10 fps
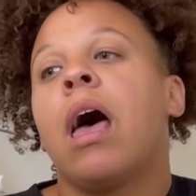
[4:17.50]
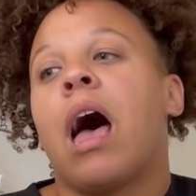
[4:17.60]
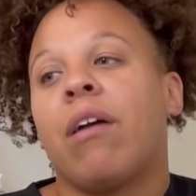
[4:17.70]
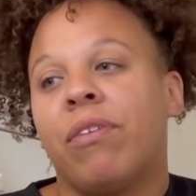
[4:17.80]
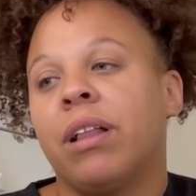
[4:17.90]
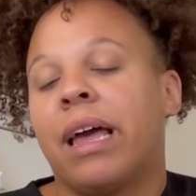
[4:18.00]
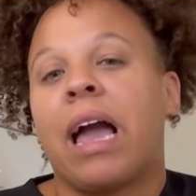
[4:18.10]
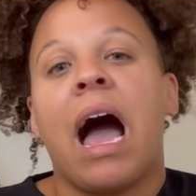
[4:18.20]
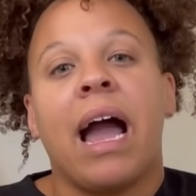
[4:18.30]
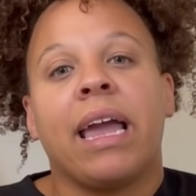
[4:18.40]
I felt like
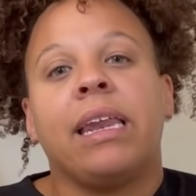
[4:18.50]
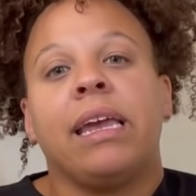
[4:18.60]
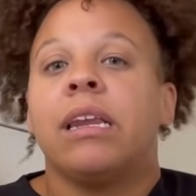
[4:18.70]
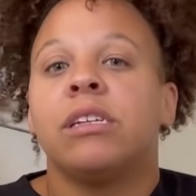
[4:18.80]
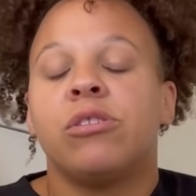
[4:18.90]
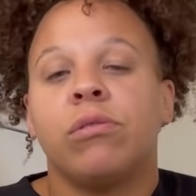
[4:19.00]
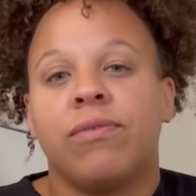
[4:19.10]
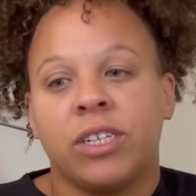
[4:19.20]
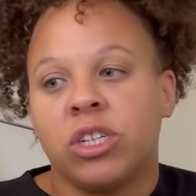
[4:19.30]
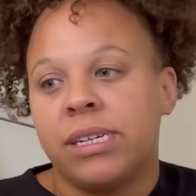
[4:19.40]
I needed to
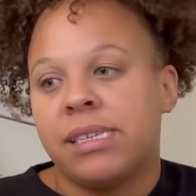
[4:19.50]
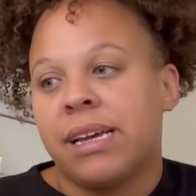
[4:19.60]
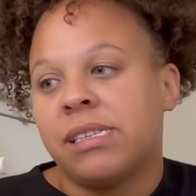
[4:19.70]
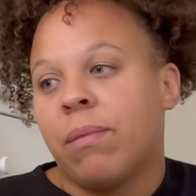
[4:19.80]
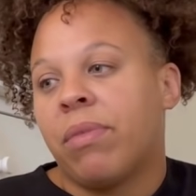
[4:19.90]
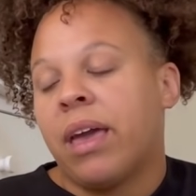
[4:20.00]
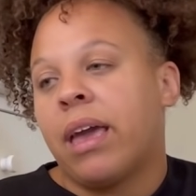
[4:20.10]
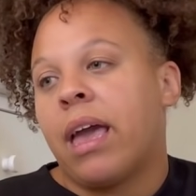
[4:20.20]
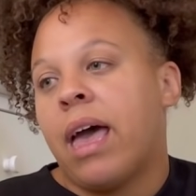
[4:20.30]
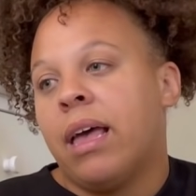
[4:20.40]
officially say
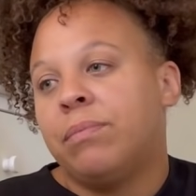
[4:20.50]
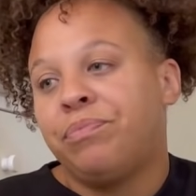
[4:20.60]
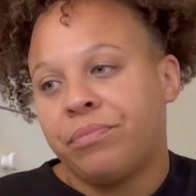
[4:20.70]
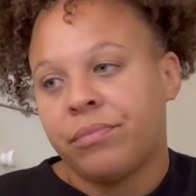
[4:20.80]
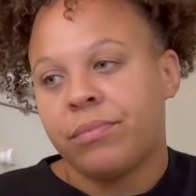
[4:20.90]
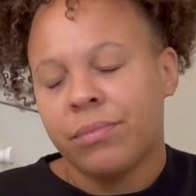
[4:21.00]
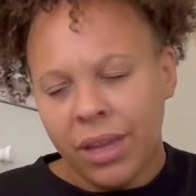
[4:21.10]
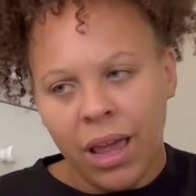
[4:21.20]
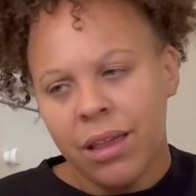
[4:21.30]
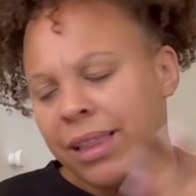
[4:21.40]
something and
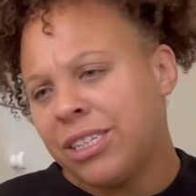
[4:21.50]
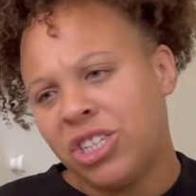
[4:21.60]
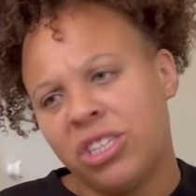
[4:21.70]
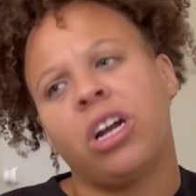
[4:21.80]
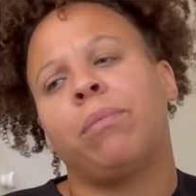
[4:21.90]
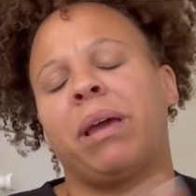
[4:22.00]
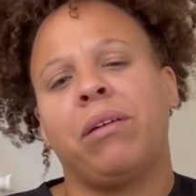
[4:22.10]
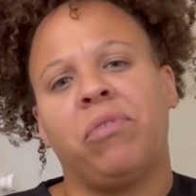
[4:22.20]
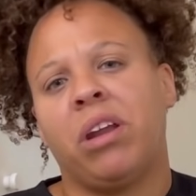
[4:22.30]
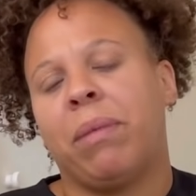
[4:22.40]
then she started
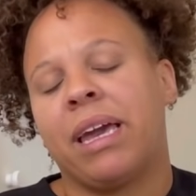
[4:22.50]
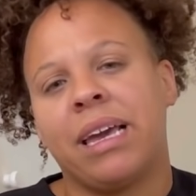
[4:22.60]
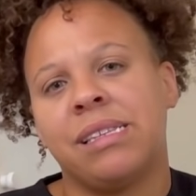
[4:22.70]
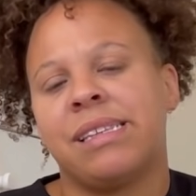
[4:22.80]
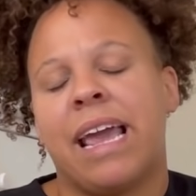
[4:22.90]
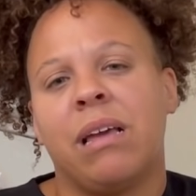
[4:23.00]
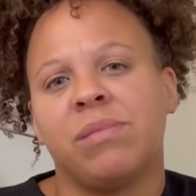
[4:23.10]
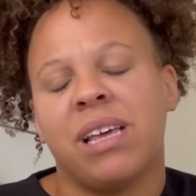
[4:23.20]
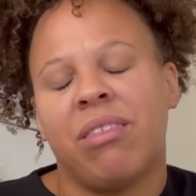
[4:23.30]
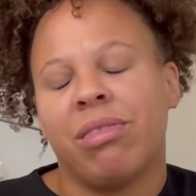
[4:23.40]
making fun of my kids'
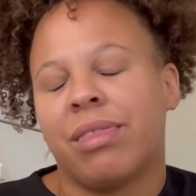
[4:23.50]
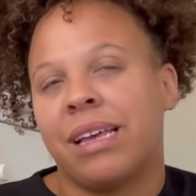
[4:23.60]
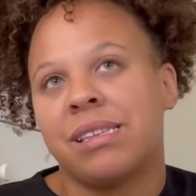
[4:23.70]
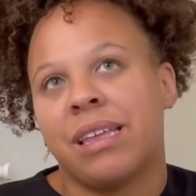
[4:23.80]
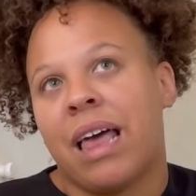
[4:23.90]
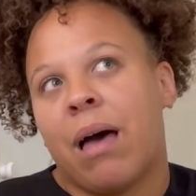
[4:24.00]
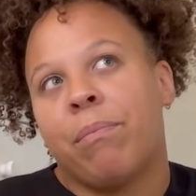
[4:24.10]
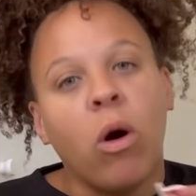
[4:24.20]
names and things like that.